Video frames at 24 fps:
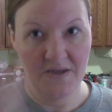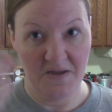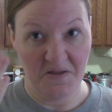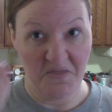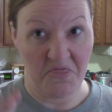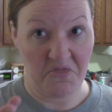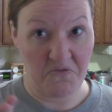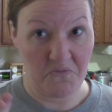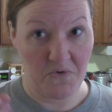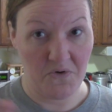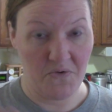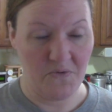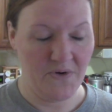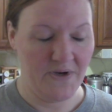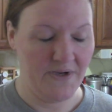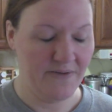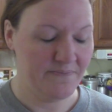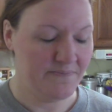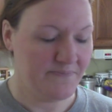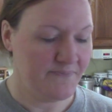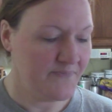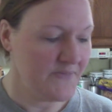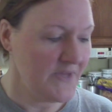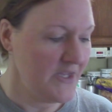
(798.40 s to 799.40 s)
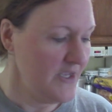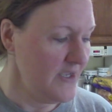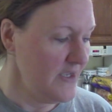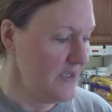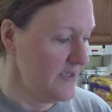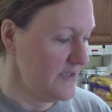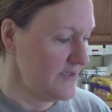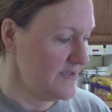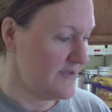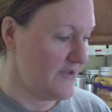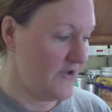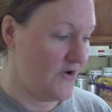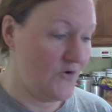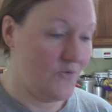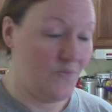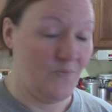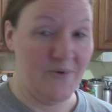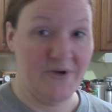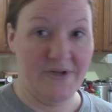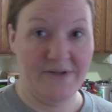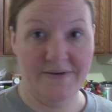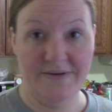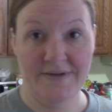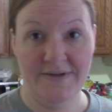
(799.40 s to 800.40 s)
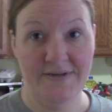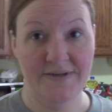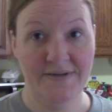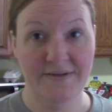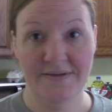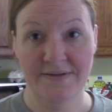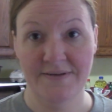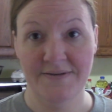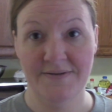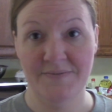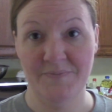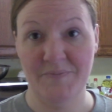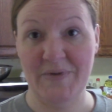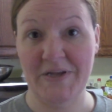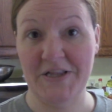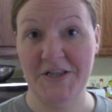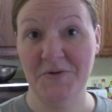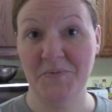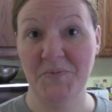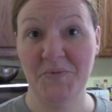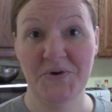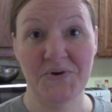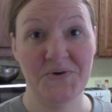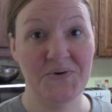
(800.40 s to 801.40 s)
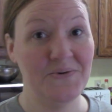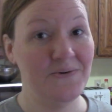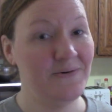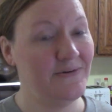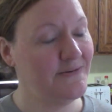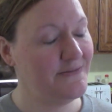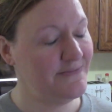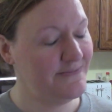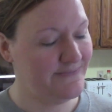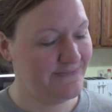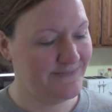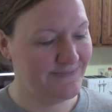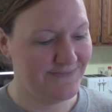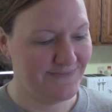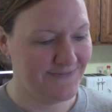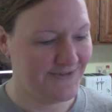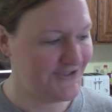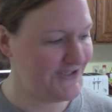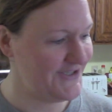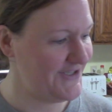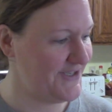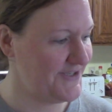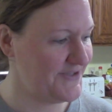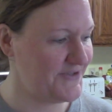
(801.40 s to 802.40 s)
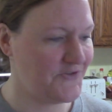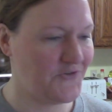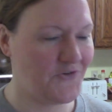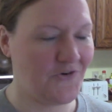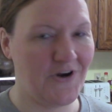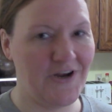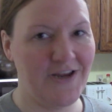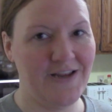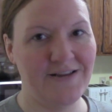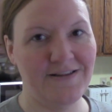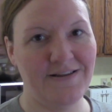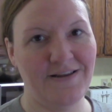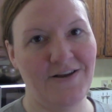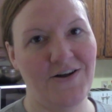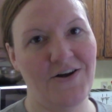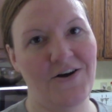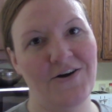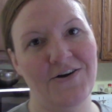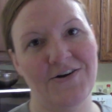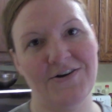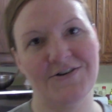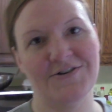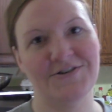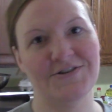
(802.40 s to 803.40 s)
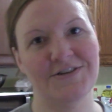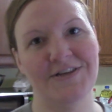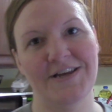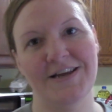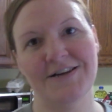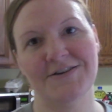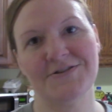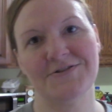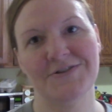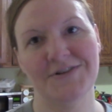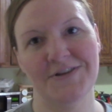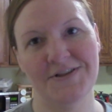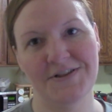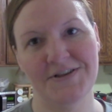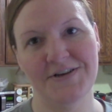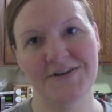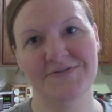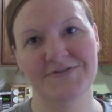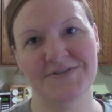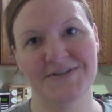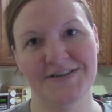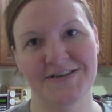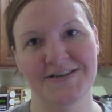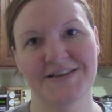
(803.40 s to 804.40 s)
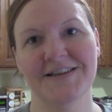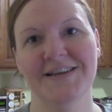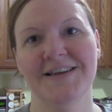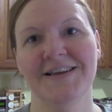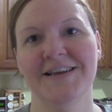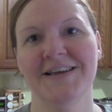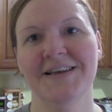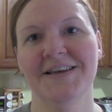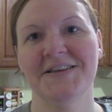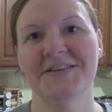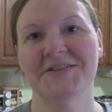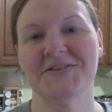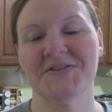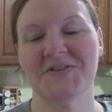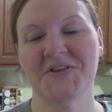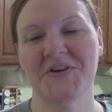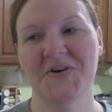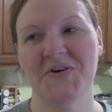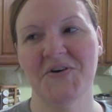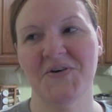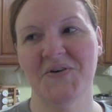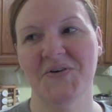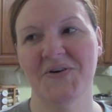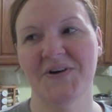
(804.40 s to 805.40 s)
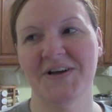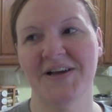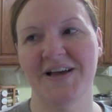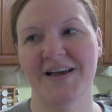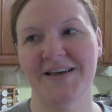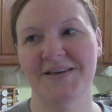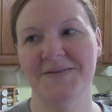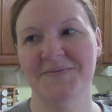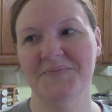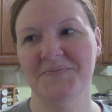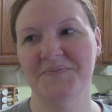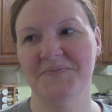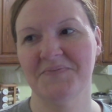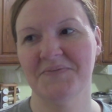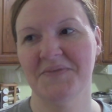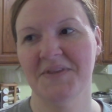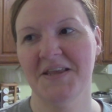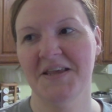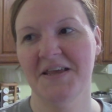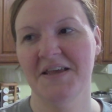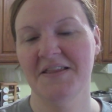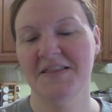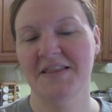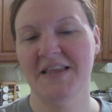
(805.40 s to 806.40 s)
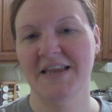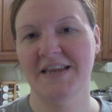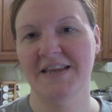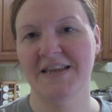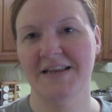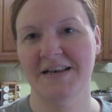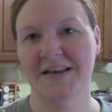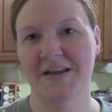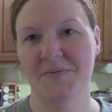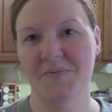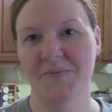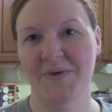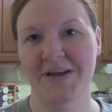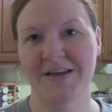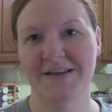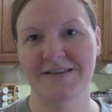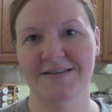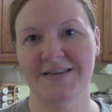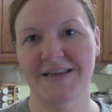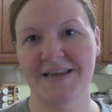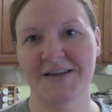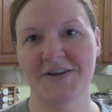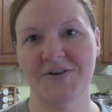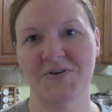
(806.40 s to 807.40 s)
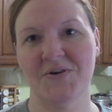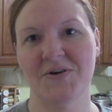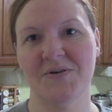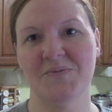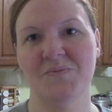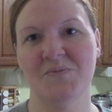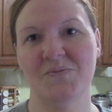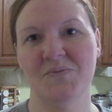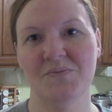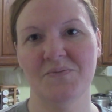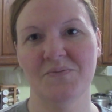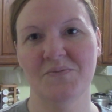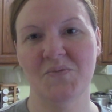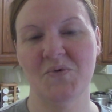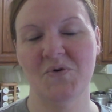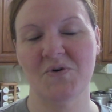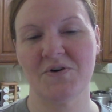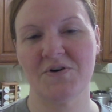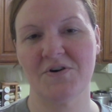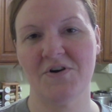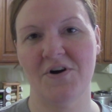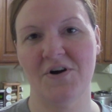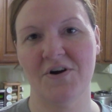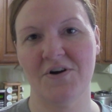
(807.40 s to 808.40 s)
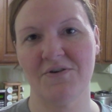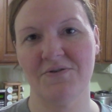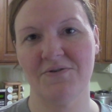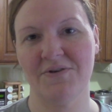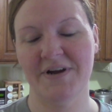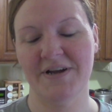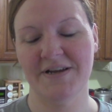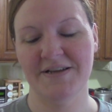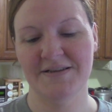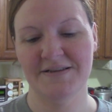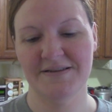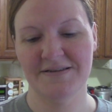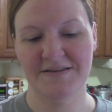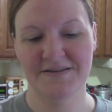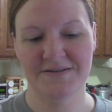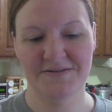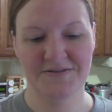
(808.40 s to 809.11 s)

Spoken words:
throw up. So, but Bella Boo, she does great in the car. She actually loves it. So I'm thinking I might take her on more car rides.